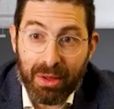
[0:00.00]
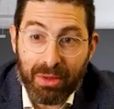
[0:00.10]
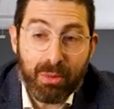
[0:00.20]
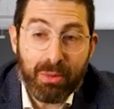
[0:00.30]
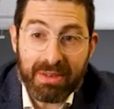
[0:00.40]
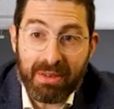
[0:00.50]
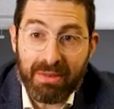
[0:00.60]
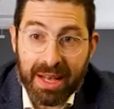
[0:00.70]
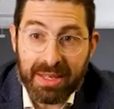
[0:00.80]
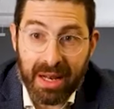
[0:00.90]
the two bits of
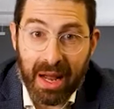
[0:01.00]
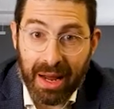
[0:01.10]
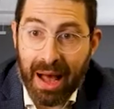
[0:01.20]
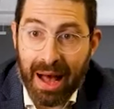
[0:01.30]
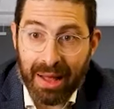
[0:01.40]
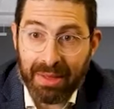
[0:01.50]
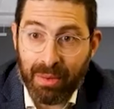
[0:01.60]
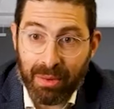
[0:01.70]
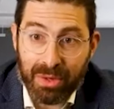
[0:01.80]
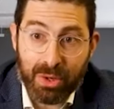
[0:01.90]
advice that I got
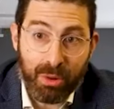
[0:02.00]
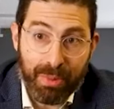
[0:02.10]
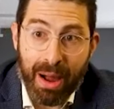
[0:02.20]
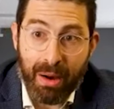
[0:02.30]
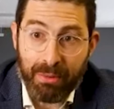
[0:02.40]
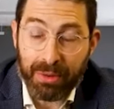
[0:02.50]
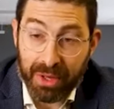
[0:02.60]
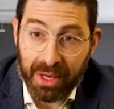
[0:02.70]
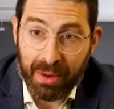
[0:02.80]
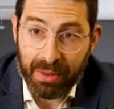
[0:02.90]
that were super powerful
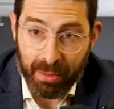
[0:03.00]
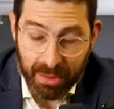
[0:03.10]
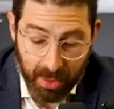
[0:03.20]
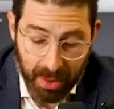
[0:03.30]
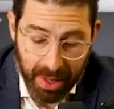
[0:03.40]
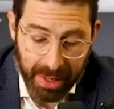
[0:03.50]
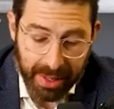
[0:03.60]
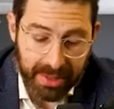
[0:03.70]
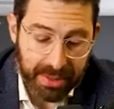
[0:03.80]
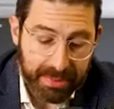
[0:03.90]
to hear them was one
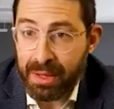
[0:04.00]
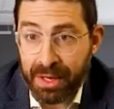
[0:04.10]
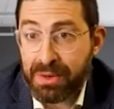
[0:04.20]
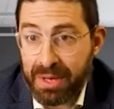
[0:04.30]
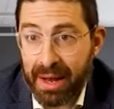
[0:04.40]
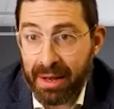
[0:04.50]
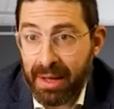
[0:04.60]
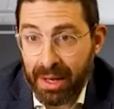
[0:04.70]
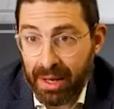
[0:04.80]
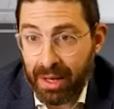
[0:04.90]
is, like you said,
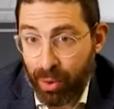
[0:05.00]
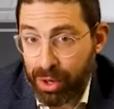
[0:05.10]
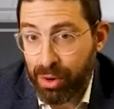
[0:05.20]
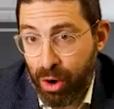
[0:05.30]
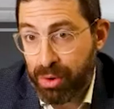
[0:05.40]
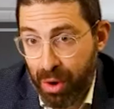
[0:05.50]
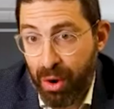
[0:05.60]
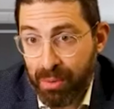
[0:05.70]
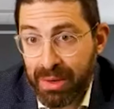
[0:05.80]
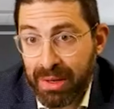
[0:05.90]
you know, when you're home, you're
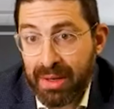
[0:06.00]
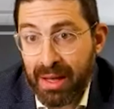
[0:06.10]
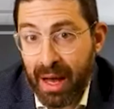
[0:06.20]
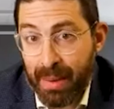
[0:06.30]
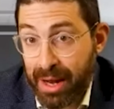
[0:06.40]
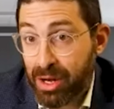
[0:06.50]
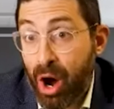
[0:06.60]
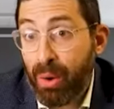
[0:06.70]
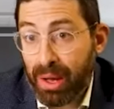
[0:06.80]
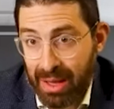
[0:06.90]
home. Um, and
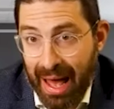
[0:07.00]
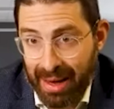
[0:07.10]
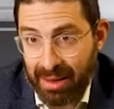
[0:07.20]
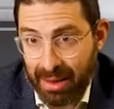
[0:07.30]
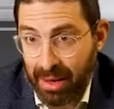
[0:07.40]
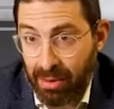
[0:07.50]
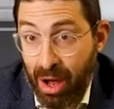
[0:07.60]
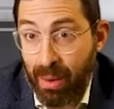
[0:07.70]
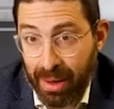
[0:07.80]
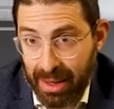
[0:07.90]
knowing that, like
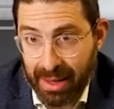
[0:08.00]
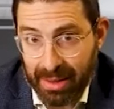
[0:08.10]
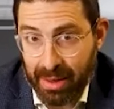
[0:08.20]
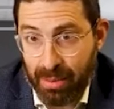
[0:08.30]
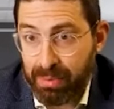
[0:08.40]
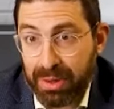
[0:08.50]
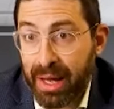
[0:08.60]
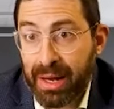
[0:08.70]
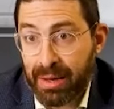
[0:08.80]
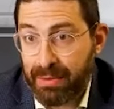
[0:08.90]
knowing that there are
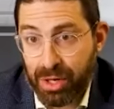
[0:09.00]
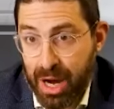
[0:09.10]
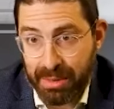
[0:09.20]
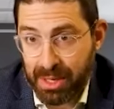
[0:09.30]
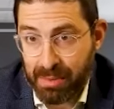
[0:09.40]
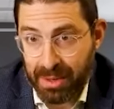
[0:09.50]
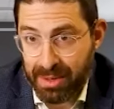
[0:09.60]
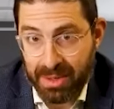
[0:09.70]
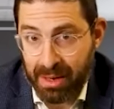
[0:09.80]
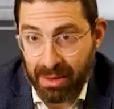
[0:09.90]
plenty of Shabbos
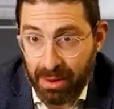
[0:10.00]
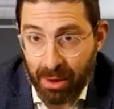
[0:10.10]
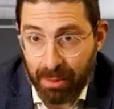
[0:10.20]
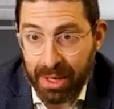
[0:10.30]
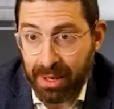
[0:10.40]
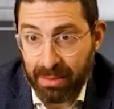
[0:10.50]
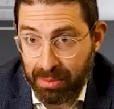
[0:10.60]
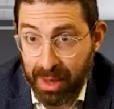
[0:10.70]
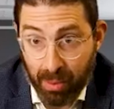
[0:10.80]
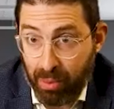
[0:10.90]
meals that nobody
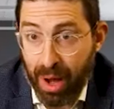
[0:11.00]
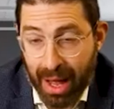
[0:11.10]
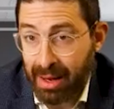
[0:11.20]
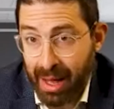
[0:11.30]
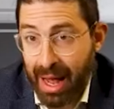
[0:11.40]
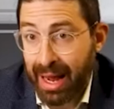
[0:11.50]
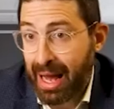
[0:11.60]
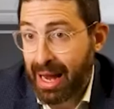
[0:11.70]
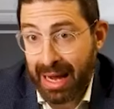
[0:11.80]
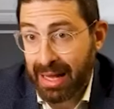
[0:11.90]
that want, and, and I
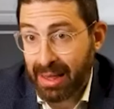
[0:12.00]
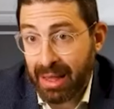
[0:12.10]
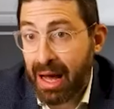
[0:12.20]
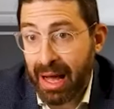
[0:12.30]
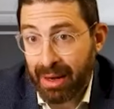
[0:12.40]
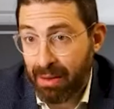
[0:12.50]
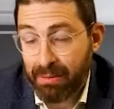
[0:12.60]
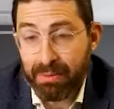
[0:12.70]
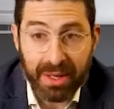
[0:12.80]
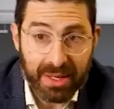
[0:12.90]
and I got the line
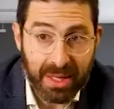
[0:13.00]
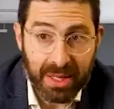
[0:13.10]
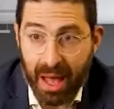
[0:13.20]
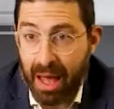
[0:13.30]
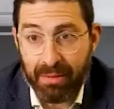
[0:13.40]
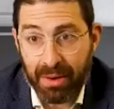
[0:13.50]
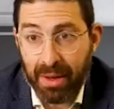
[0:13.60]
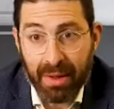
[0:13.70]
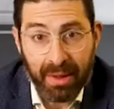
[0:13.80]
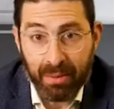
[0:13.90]
of please can you have, and
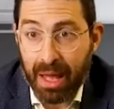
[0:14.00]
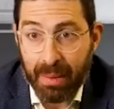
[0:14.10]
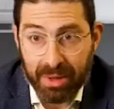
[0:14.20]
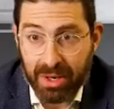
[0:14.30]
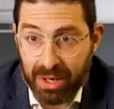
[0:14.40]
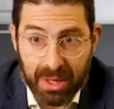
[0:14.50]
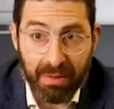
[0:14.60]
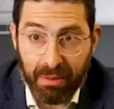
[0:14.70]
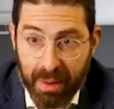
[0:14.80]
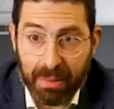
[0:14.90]
we kept it just
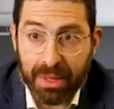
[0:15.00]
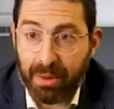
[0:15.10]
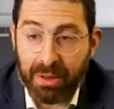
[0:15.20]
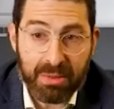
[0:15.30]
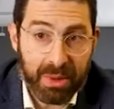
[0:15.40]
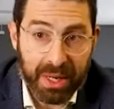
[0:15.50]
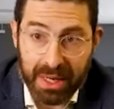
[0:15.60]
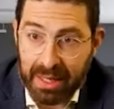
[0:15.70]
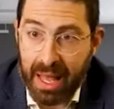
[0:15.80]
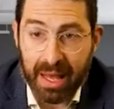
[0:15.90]
the family. Or there's mm.
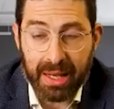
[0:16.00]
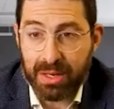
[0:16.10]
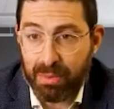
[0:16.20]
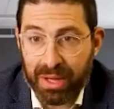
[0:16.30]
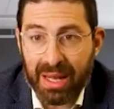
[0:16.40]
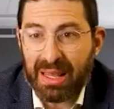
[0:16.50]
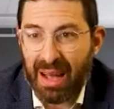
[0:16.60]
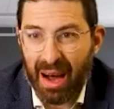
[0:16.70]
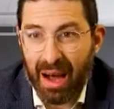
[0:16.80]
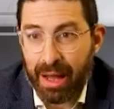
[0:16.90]
plenty of days or plenty of
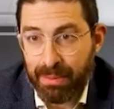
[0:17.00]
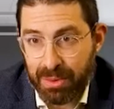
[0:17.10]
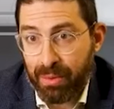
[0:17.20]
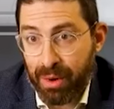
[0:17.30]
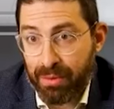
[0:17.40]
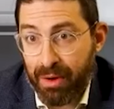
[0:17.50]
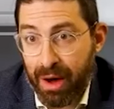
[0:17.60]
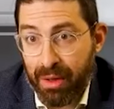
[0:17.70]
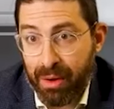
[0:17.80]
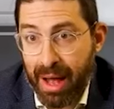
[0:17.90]
times where a
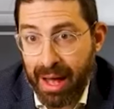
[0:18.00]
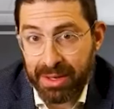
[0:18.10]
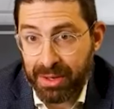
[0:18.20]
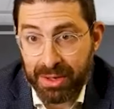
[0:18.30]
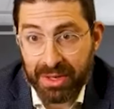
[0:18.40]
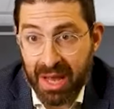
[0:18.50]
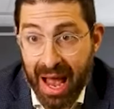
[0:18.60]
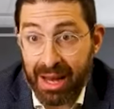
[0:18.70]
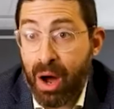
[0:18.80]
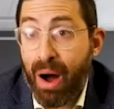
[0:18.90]
father has to just say,
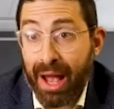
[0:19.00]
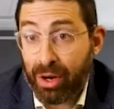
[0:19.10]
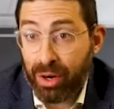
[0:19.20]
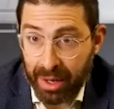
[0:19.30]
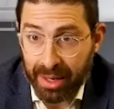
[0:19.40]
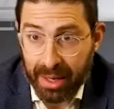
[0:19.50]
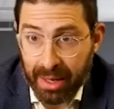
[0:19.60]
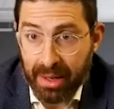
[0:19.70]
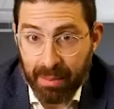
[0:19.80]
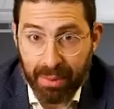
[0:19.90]
I know I could,
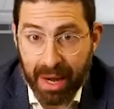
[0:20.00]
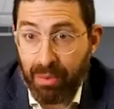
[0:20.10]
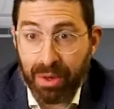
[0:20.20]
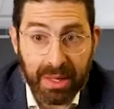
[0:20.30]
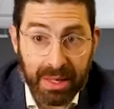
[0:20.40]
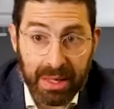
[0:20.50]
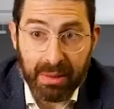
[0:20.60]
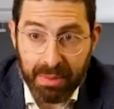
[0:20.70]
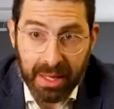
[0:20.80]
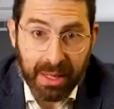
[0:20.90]
but I really need
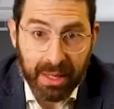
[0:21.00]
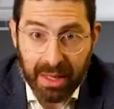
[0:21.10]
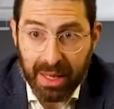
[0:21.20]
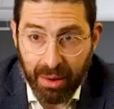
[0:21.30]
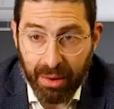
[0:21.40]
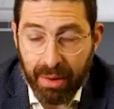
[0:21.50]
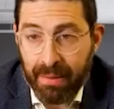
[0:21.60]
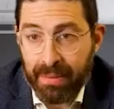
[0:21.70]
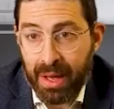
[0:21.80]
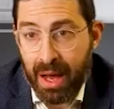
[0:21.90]
to be here.
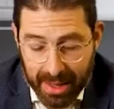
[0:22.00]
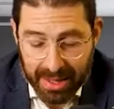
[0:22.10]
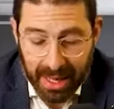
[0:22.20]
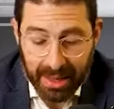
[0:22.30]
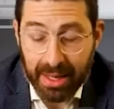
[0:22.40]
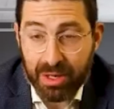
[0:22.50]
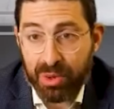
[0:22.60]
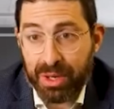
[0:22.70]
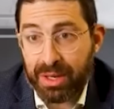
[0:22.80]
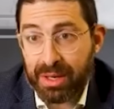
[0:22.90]
Right. And the second thing is
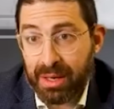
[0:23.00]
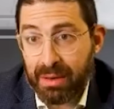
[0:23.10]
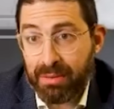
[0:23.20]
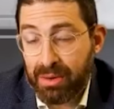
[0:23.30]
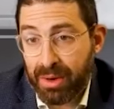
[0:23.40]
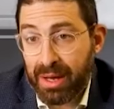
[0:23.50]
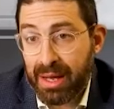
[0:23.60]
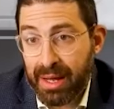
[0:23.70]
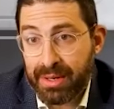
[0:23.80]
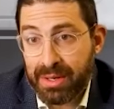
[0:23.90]
really to give your
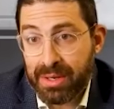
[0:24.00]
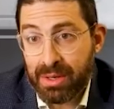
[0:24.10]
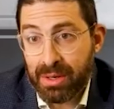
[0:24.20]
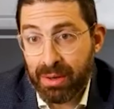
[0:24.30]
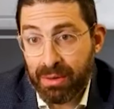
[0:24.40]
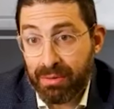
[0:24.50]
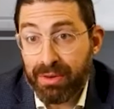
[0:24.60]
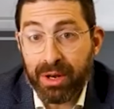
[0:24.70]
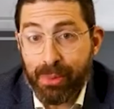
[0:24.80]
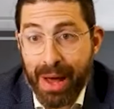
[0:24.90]
kids the, the
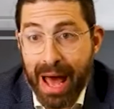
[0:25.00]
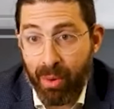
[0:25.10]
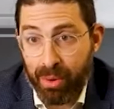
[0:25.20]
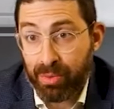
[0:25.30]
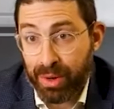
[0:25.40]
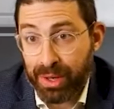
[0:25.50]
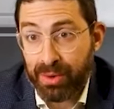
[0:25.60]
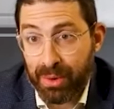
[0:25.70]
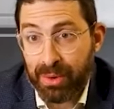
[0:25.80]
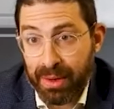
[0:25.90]
veto power on what you do,